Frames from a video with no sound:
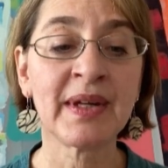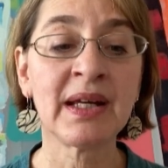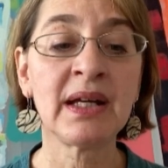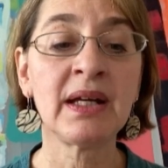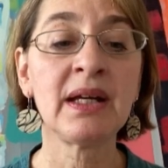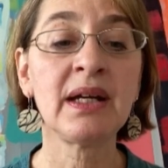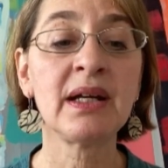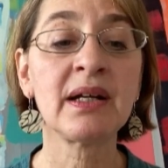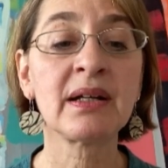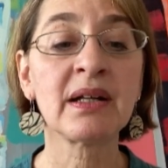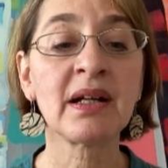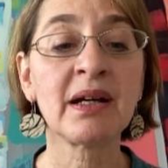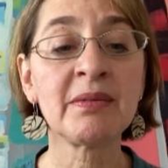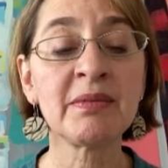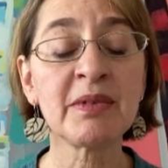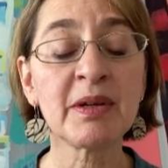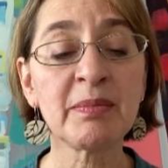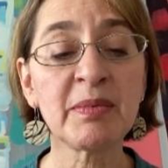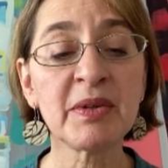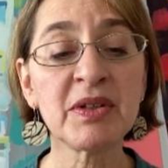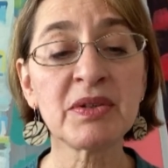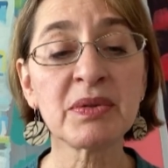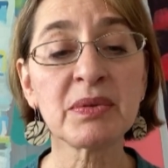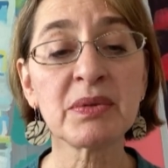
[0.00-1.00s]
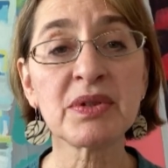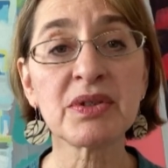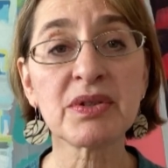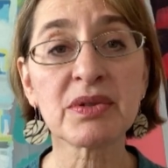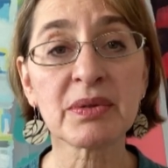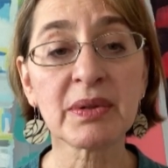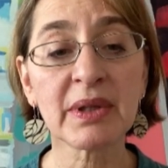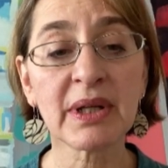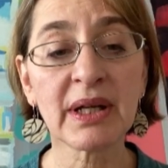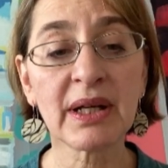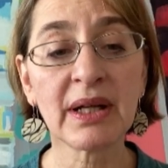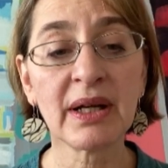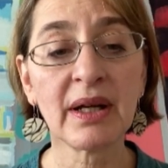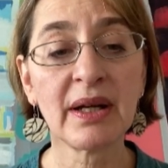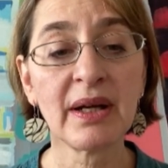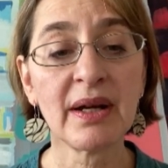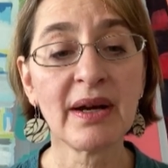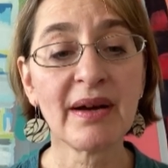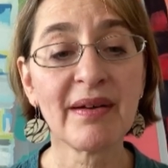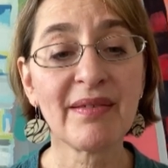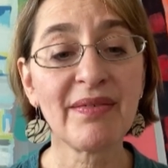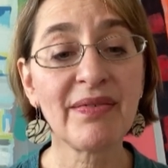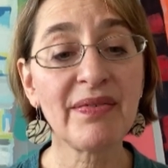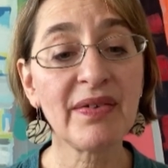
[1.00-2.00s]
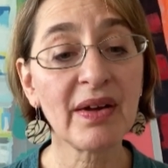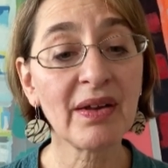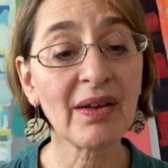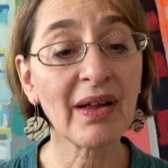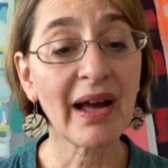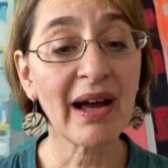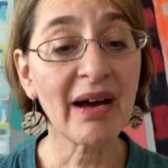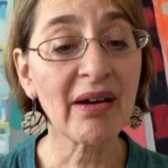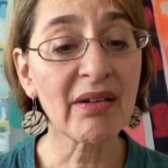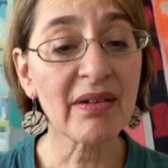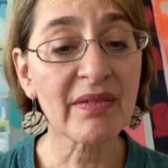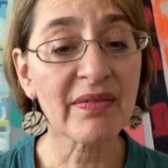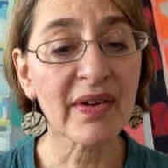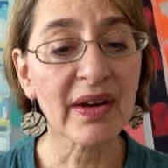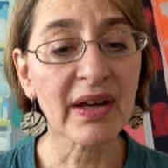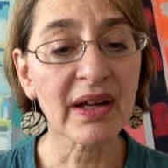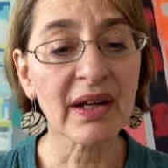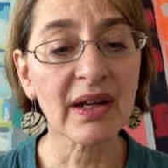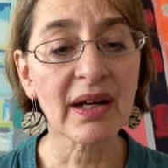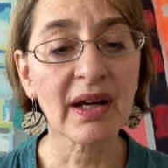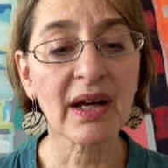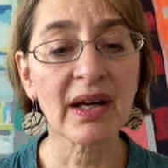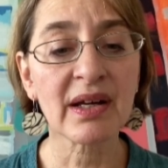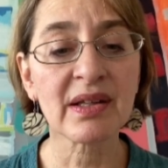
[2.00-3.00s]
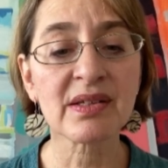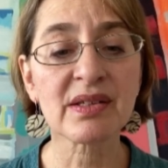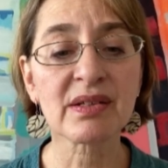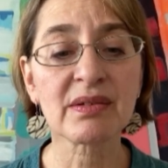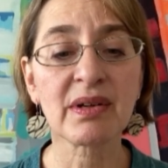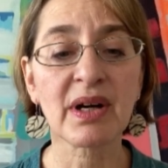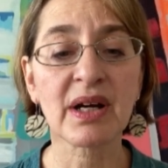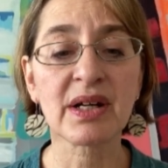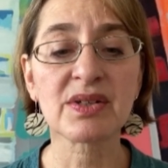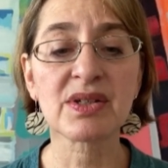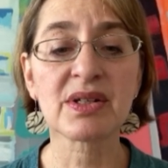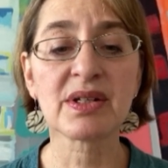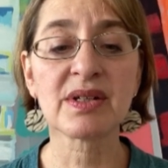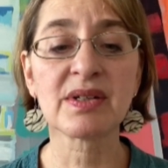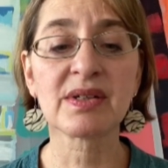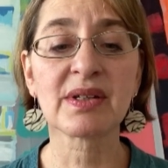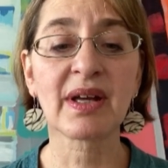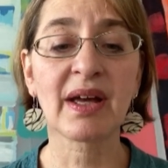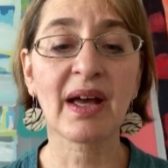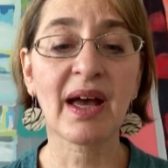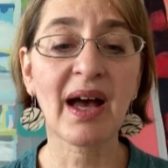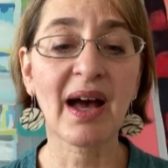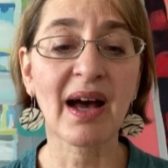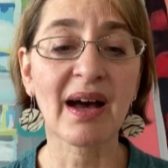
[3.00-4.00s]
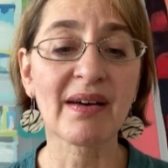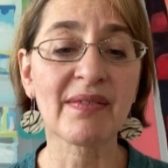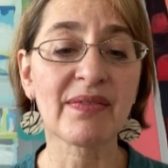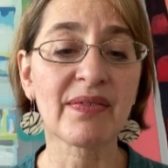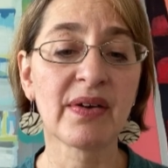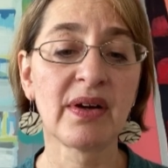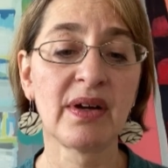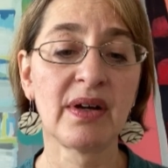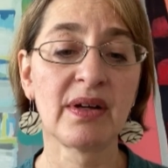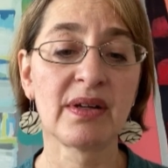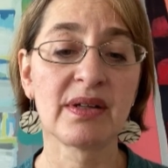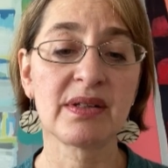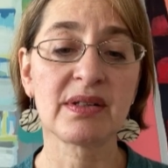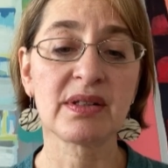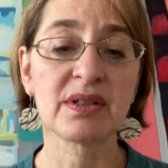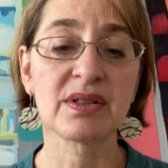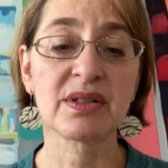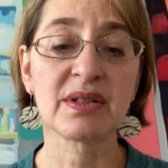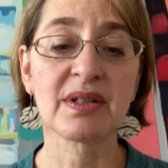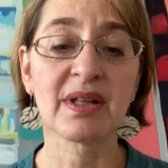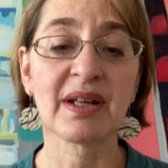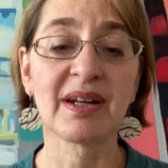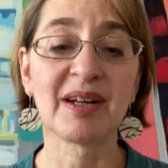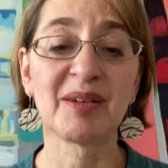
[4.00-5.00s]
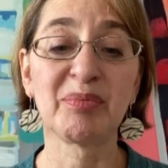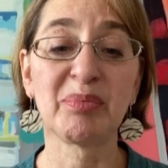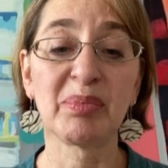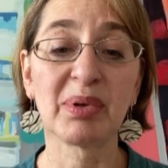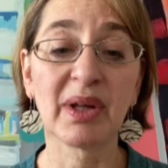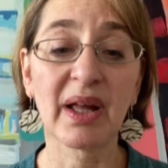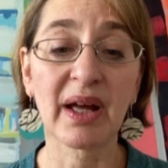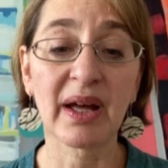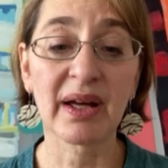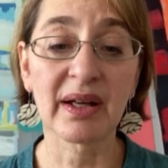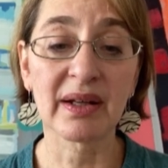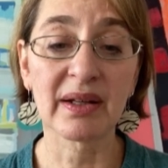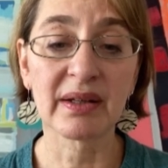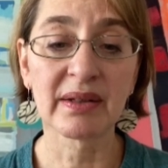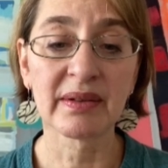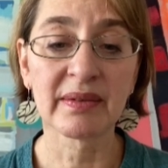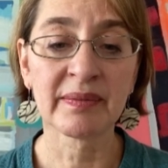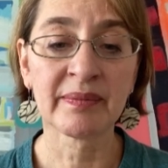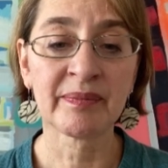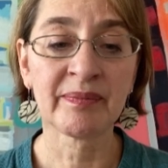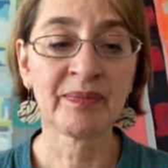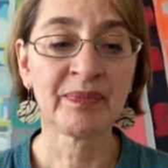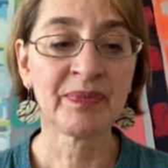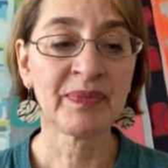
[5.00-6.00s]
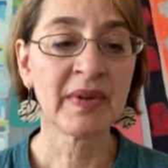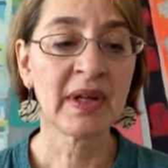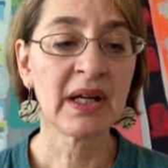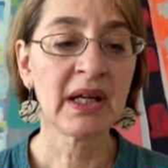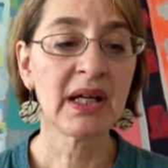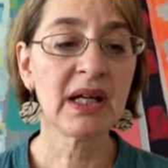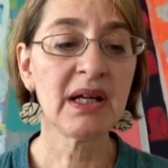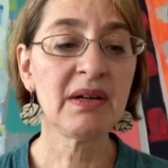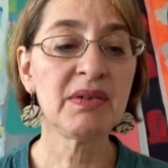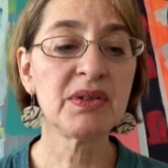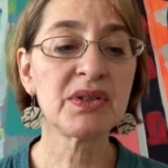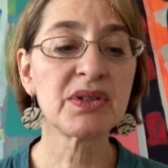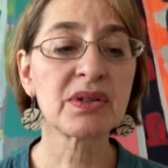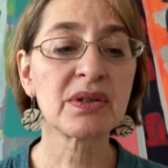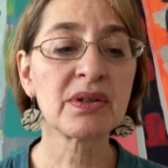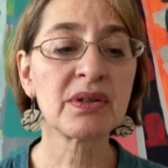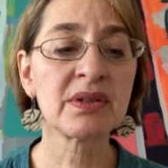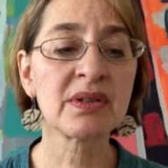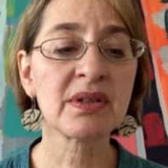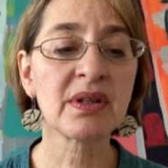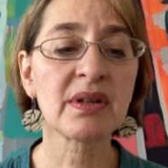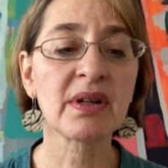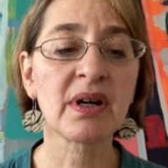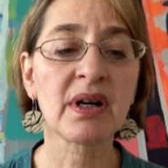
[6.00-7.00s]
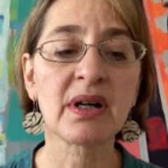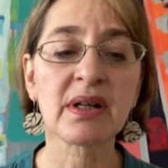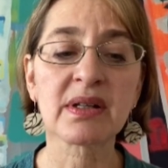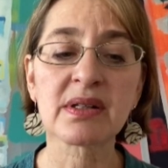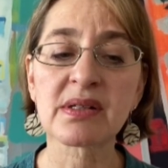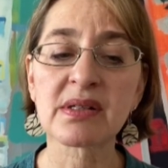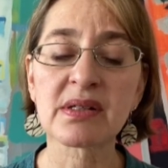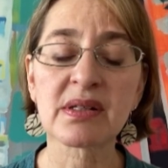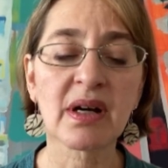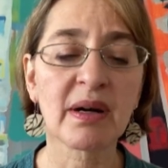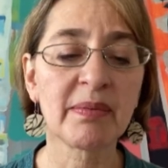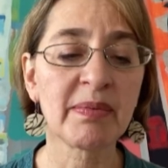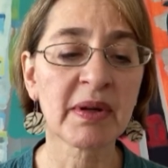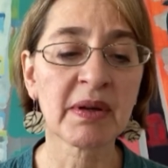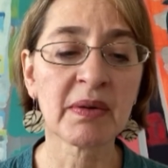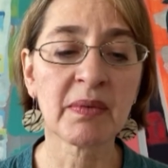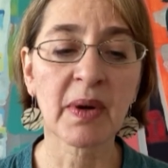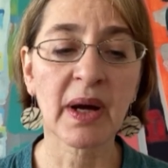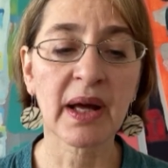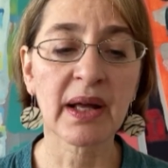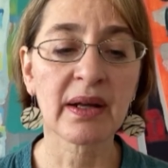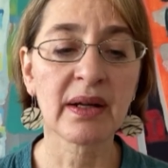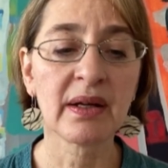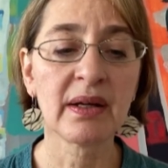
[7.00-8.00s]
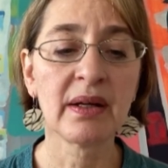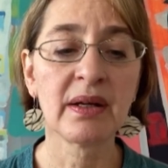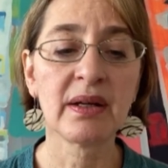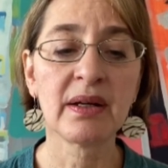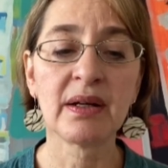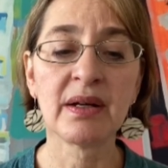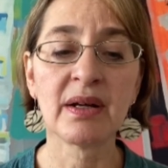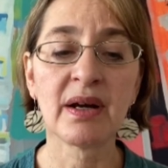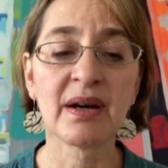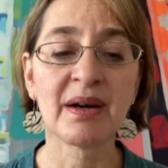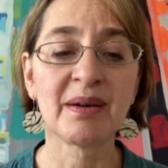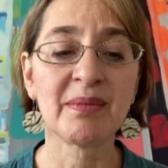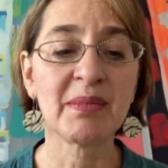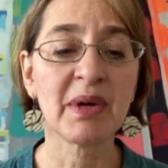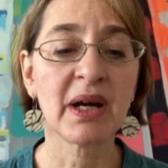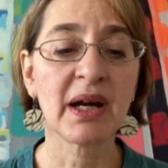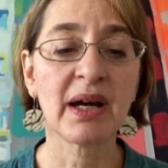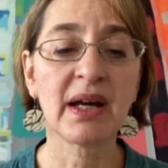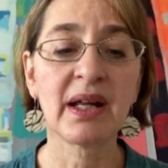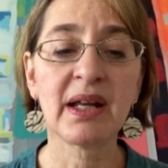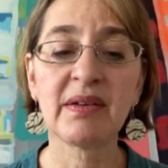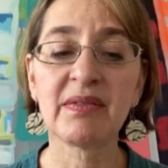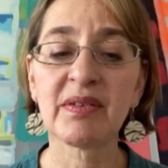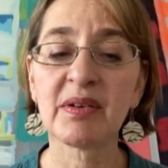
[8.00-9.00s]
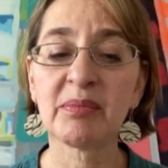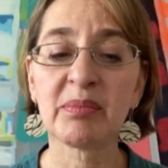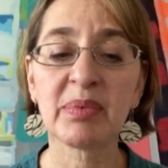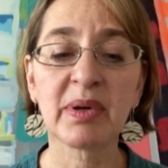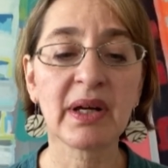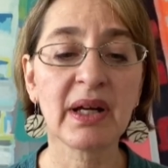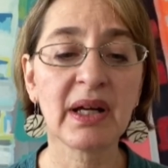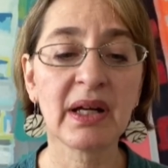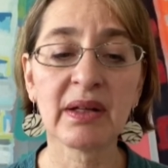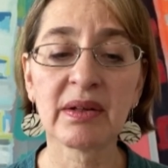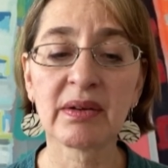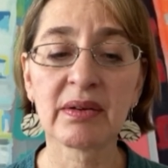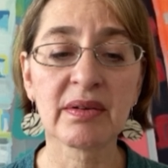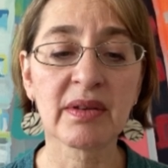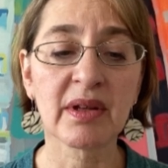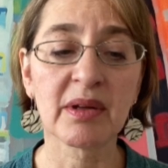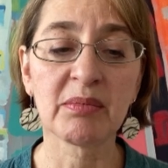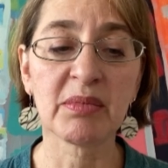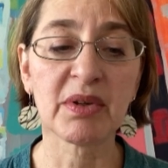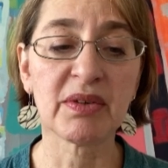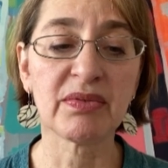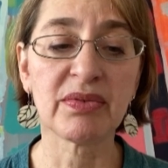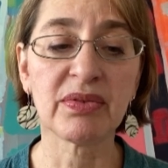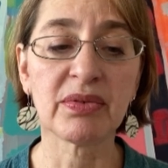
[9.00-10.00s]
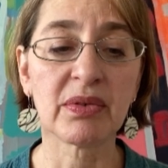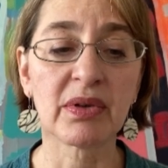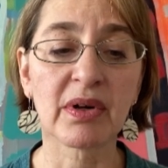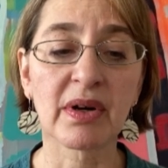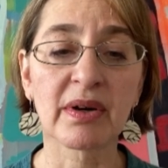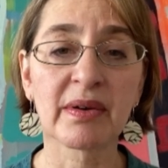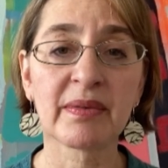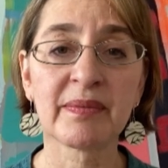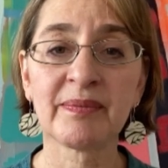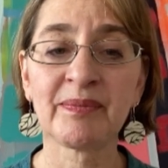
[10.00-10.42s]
He climbed up into a tree, fell out of it, and scratched his calf such that it bled. He returned to the hut sopping wet, numb, and even paler than before.